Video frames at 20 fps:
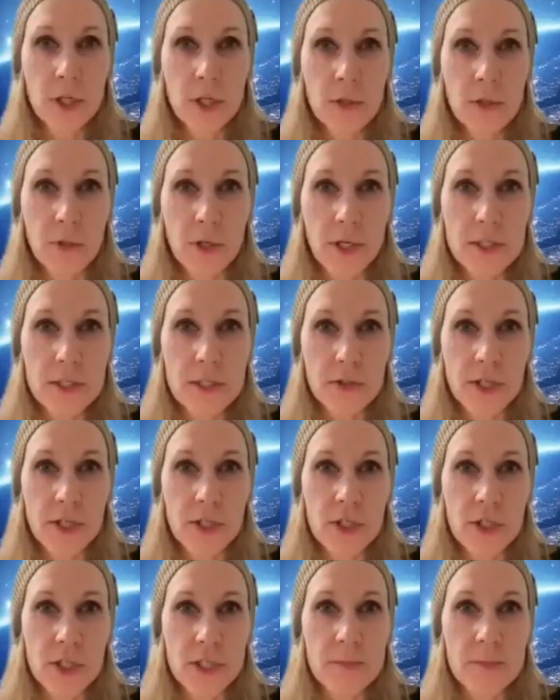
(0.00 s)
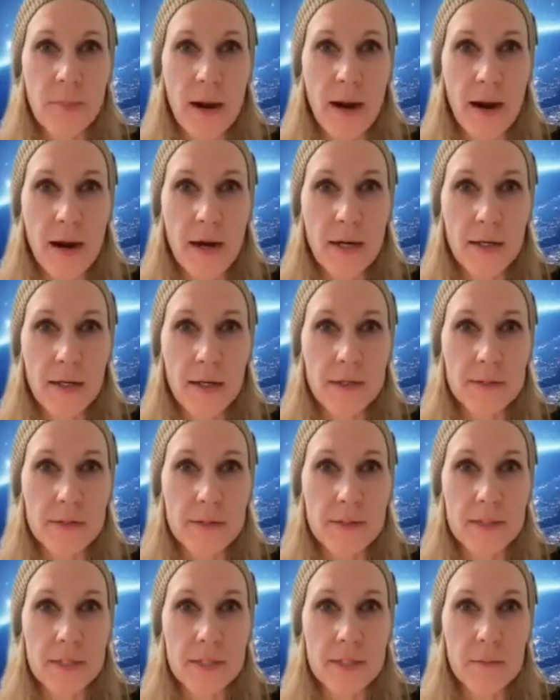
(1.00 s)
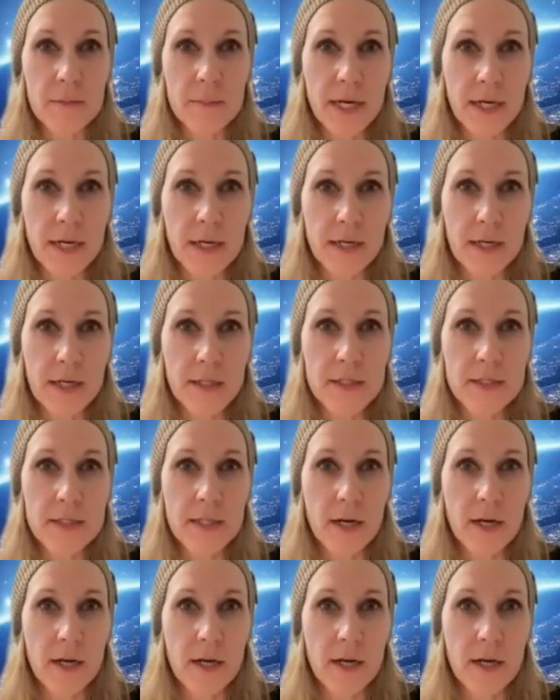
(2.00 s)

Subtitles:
career stretches back some decades,